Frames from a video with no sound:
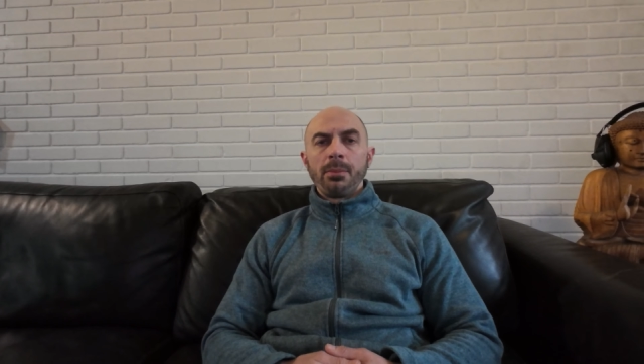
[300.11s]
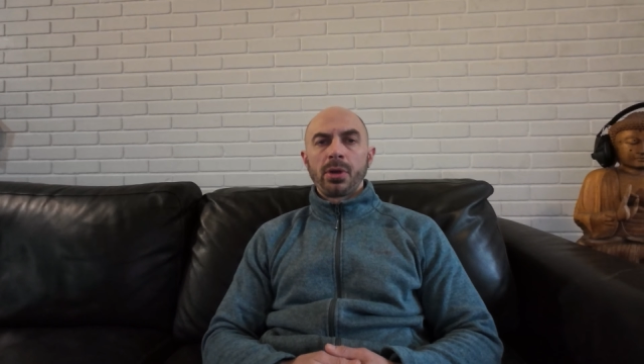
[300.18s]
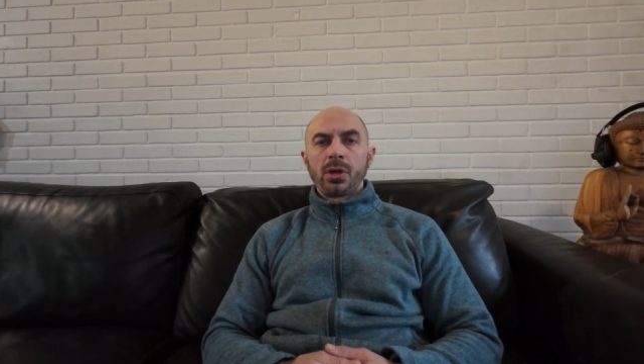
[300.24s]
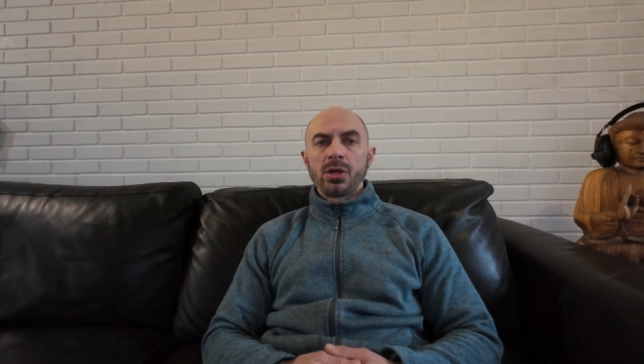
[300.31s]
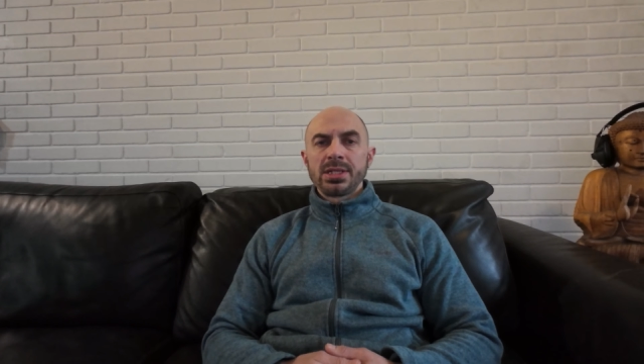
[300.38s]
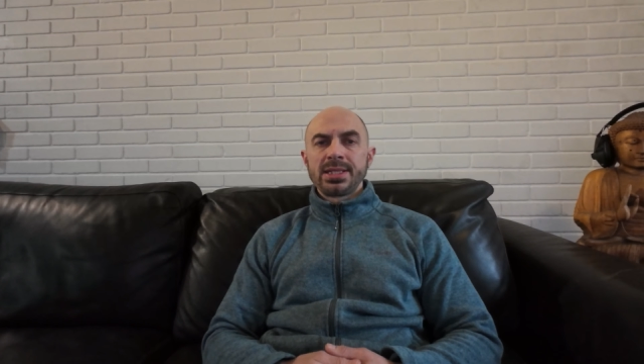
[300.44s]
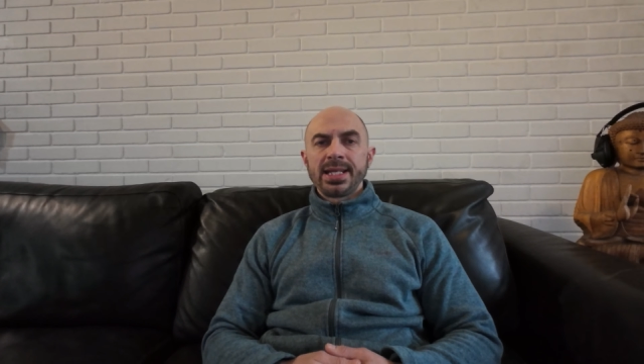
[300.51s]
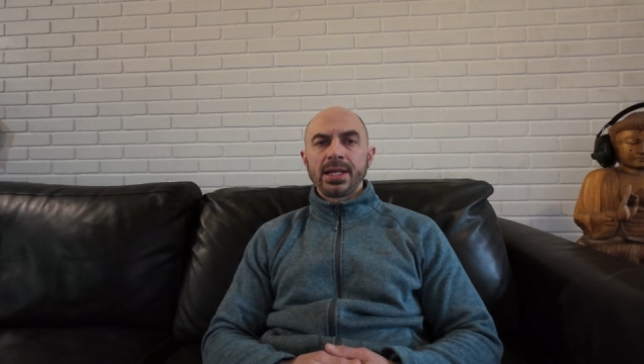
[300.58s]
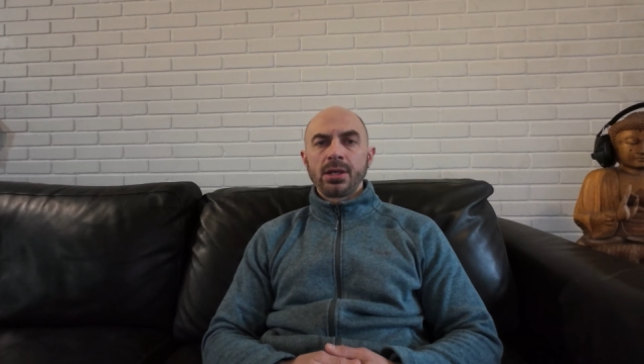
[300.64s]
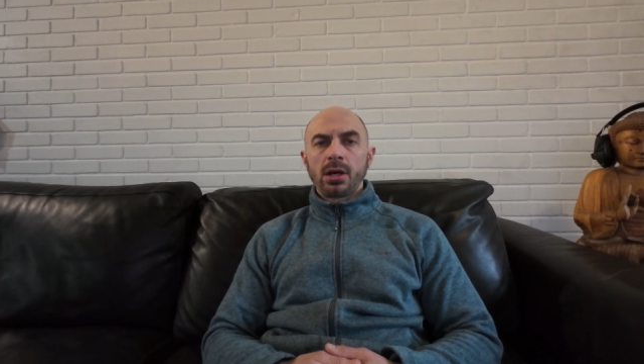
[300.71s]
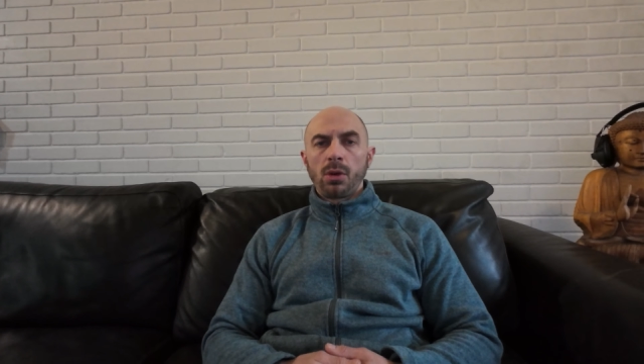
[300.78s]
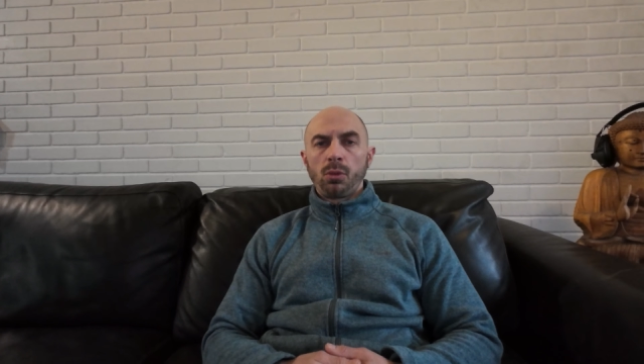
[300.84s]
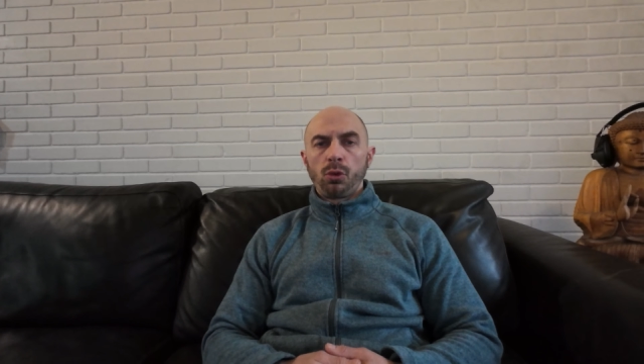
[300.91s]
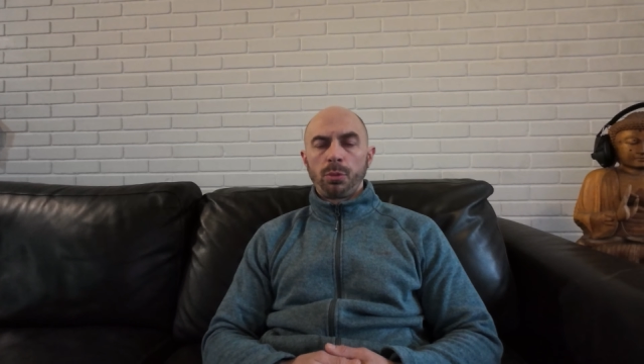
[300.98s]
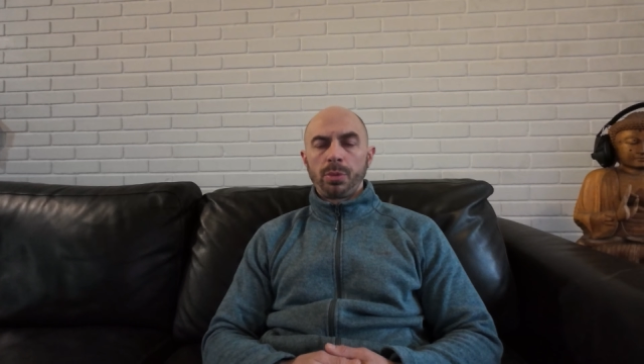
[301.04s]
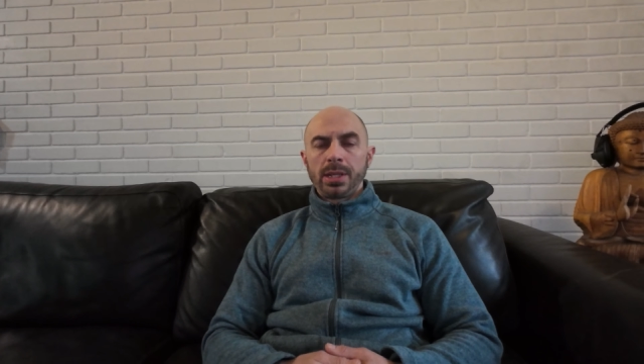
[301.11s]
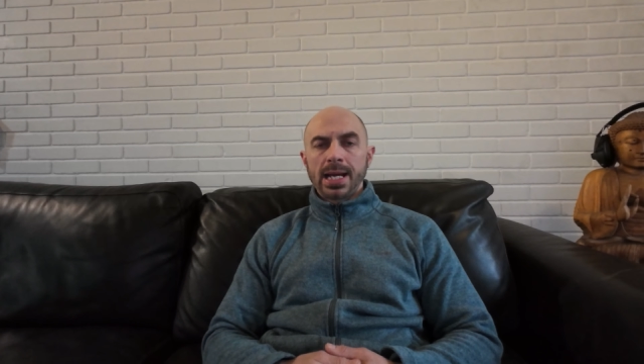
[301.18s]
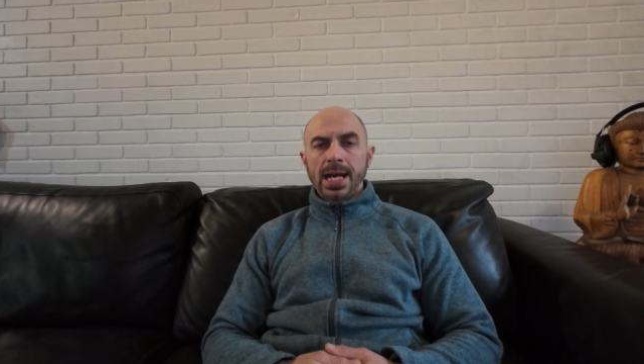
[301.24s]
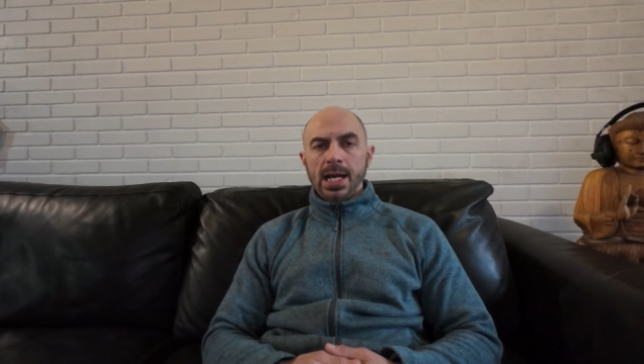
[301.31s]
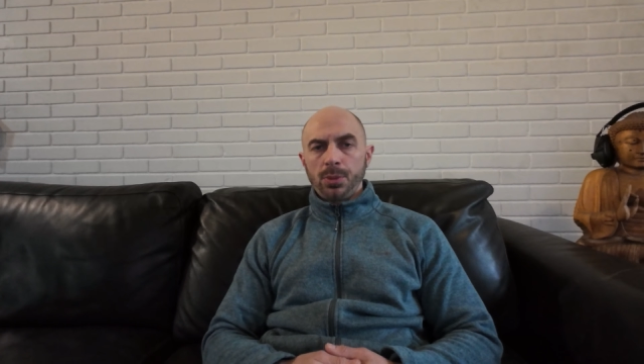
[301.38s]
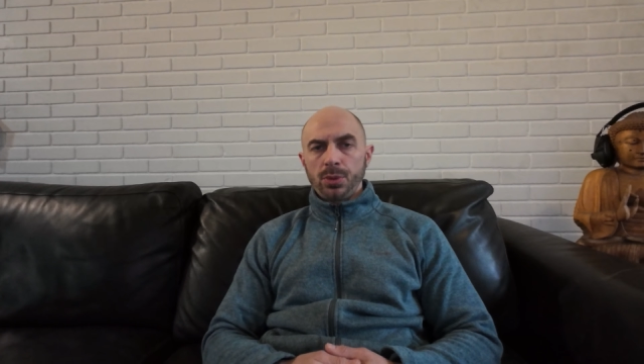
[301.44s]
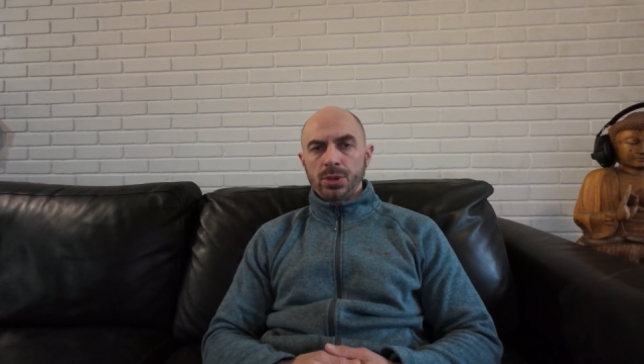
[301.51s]
because then I would be
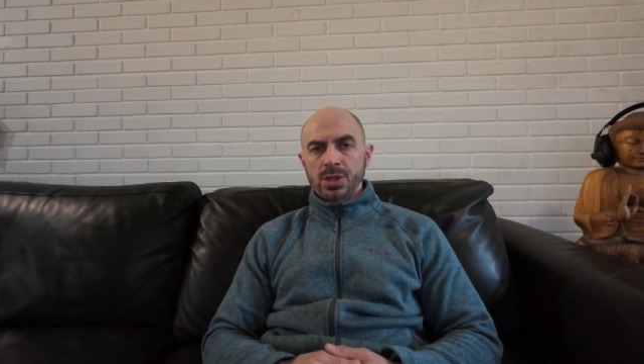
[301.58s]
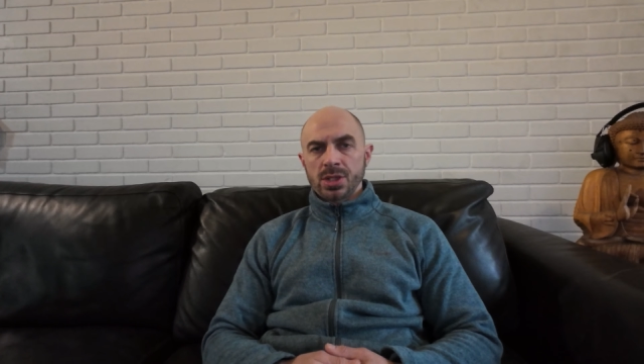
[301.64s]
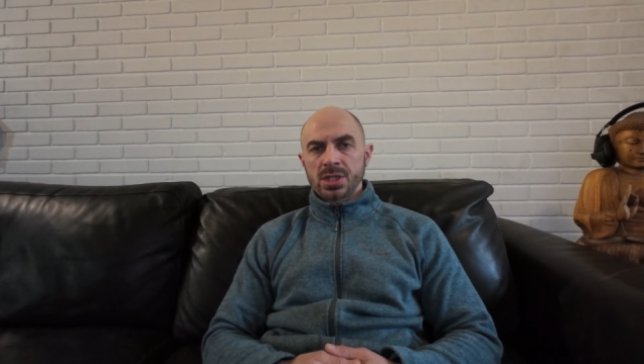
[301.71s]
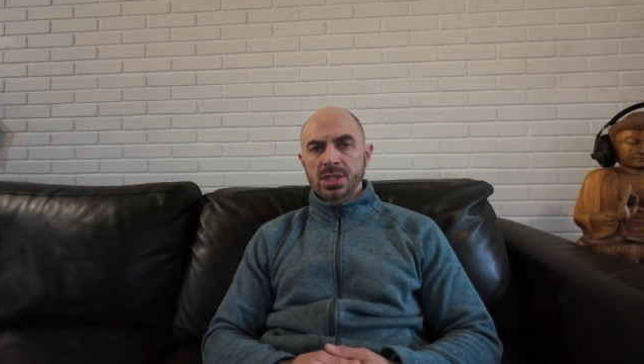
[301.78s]
able to